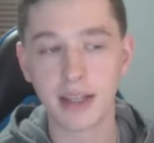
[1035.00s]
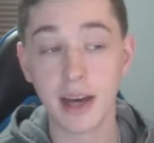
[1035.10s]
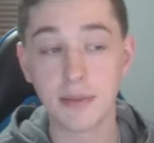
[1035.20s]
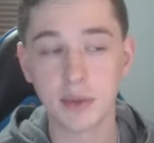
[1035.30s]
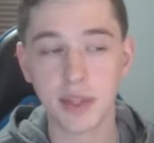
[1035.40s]

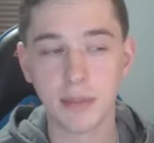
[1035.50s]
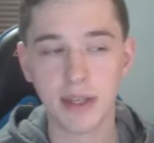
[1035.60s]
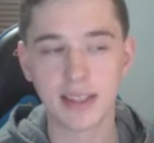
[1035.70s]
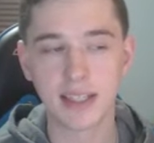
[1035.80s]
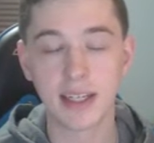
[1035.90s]
comes with a
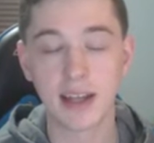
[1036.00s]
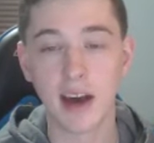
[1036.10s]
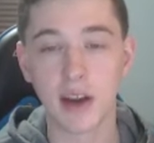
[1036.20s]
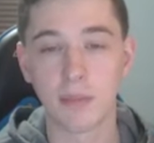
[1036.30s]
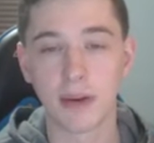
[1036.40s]
built-in
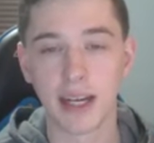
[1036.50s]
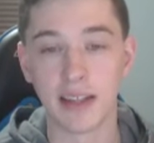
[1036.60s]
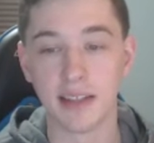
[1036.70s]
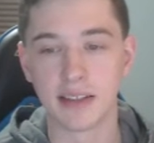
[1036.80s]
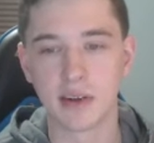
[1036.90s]

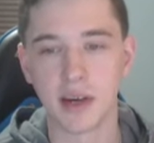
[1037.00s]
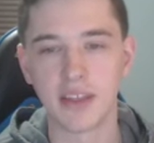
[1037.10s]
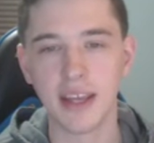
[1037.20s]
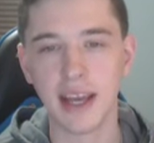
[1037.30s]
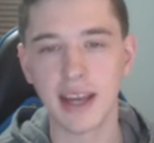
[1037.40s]
autopilot, so I
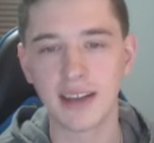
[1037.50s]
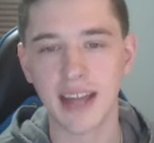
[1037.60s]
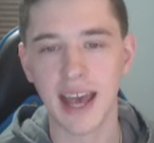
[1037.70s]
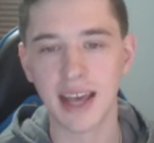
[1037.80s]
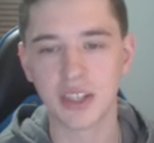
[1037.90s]
think I could
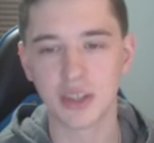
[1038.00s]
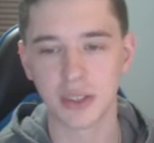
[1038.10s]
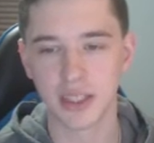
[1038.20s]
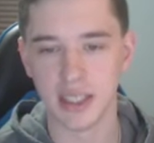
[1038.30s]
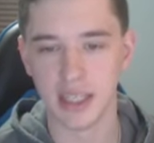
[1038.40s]

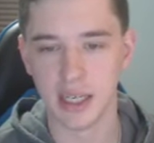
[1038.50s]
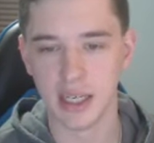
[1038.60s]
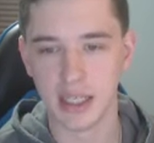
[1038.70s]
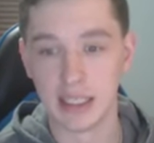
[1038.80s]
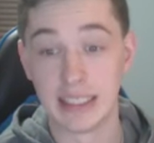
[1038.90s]
actually...
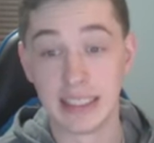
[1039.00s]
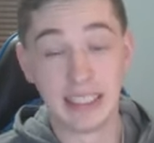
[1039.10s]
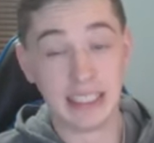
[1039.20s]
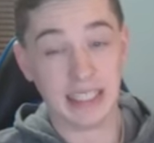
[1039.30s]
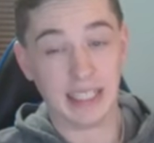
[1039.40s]

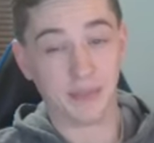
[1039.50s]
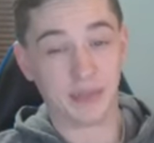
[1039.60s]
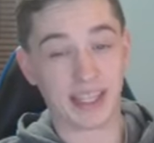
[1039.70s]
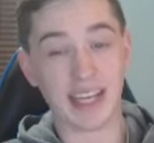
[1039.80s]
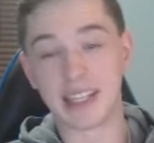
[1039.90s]

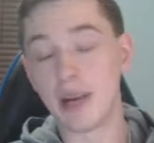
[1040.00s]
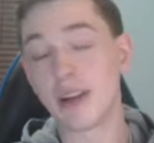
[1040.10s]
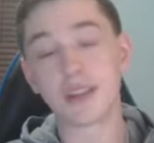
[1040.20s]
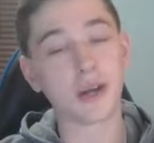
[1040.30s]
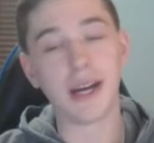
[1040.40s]
Guys, I
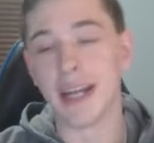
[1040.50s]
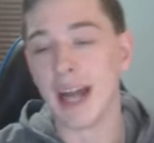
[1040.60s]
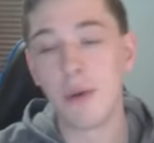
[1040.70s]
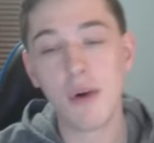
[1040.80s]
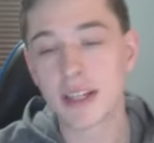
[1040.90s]
want to try it.
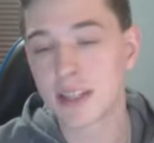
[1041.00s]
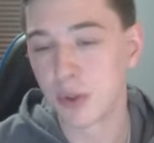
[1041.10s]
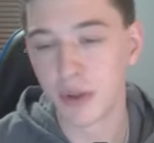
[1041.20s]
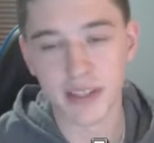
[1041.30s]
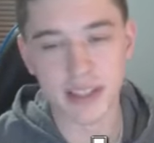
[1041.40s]
I want to
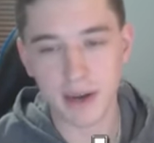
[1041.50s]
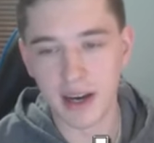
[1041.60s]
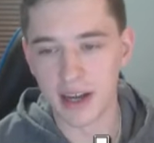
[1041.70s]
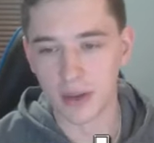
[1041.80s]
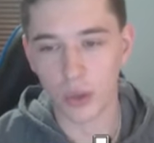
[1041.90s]
explore this
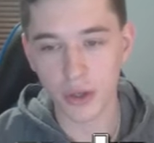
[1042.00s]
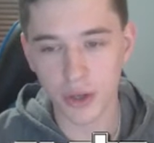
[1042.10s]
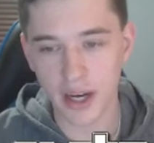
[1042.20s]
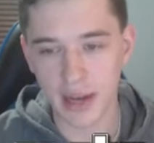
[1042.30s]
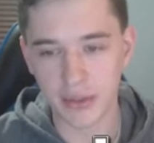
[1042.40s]
mod. We're
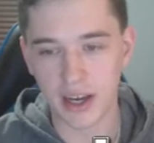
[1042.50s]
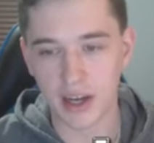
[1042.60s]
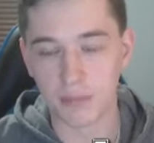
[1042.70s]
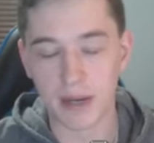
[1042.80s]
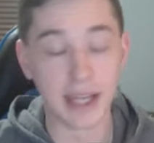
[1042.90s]
trying out the
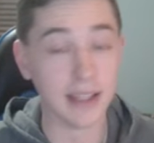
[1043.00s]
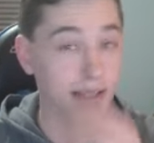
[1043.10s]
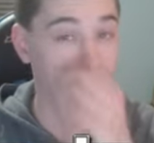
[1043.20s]
autopilot.